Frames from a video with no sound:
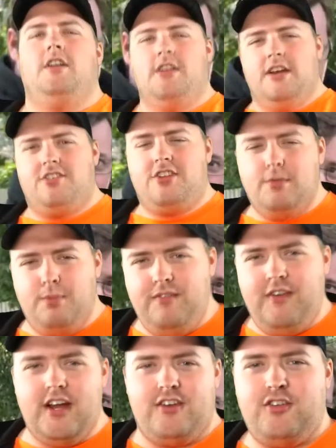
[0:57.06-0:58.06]
Next up,
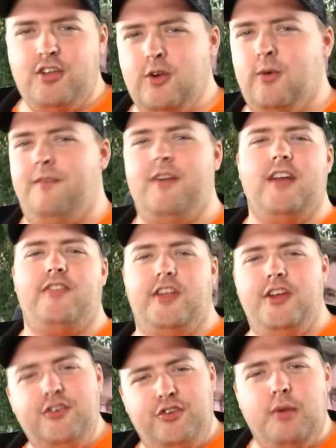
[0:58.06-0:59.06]
we've got two. We've got the
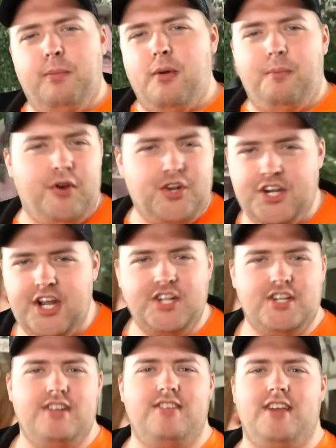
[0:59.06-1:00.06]
YouTuber
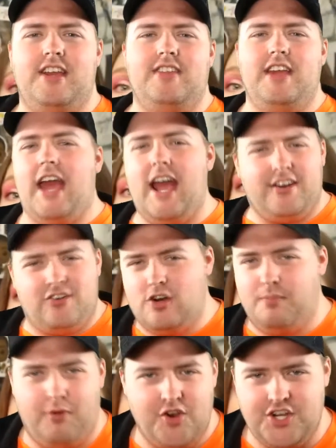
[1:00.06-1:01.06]
Appreciations and the
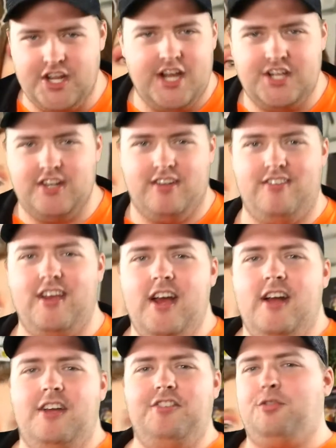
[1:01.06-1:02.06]
Actor Appreciations.
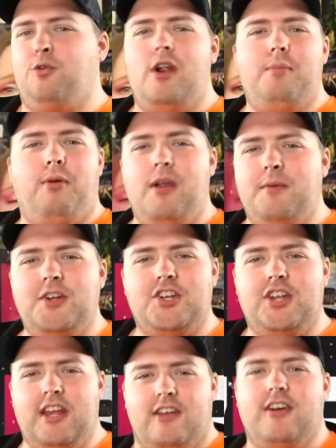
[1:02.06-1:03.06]
This is where I pretty
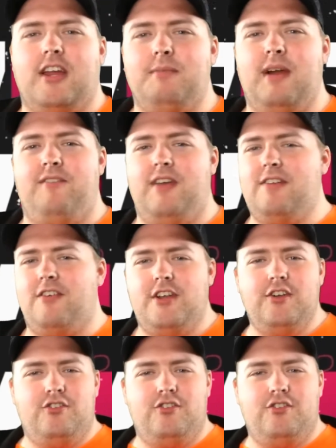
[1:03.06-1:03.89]
much take a look at my favorite